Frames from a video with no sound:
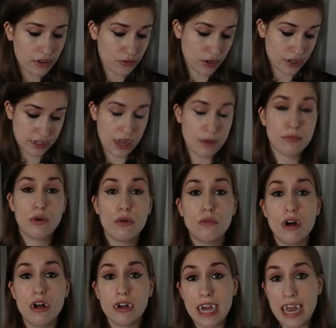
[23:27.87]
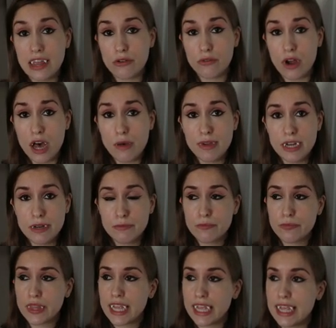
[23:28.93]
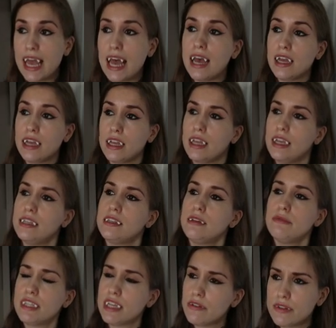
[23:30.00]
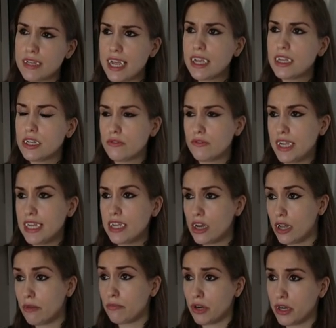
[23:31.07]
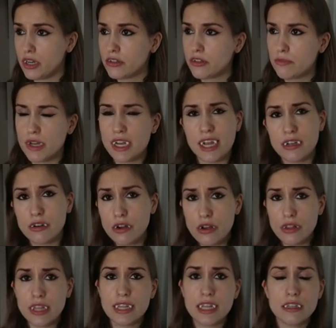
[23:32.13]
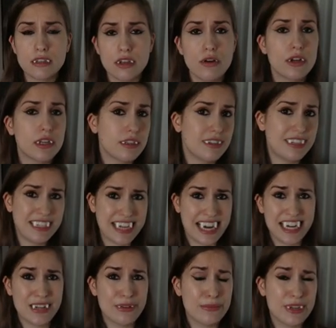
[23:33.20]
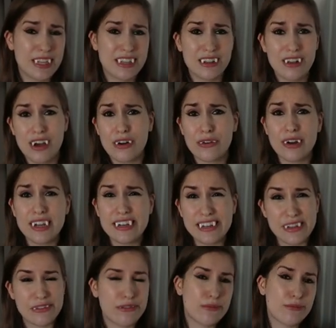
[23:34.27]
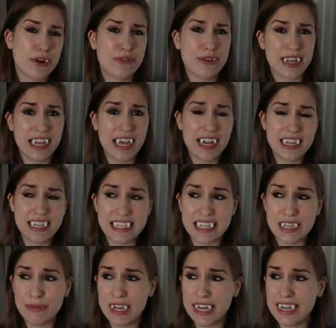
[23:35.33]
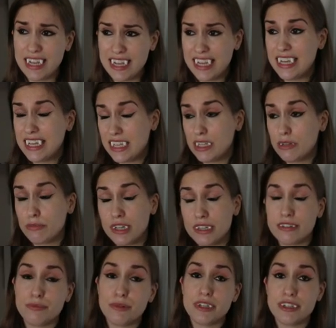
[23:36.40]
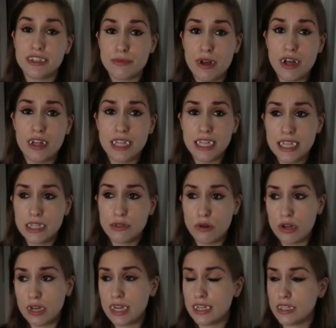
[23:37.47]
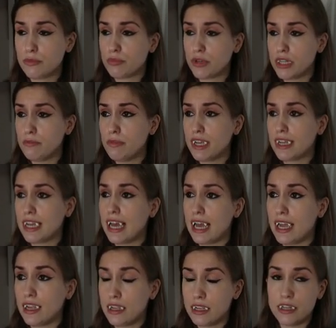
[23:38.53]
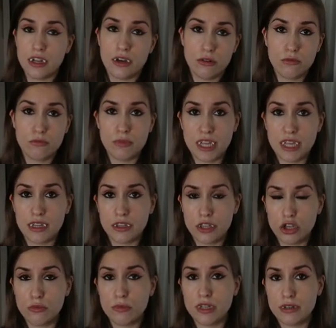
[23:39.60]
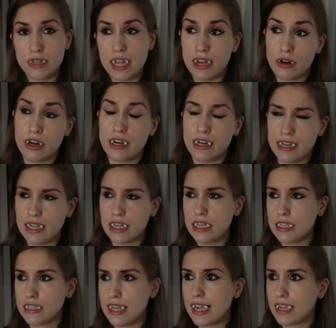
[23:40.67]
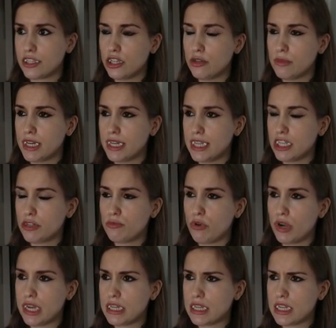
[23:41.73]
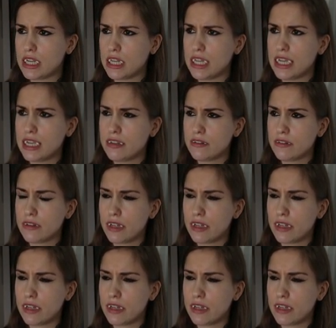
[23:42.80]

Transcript: for example, Wall Guy the Robin? Yeah, he seems to have taken to feeding on birds, but I don't know that that's going to sustain him in the long run, if I'm perfectly honest. I mean, birds are pretty small. Wall Guy is a pretty big guy, you know, being human, or at least ex-human at this point, at least.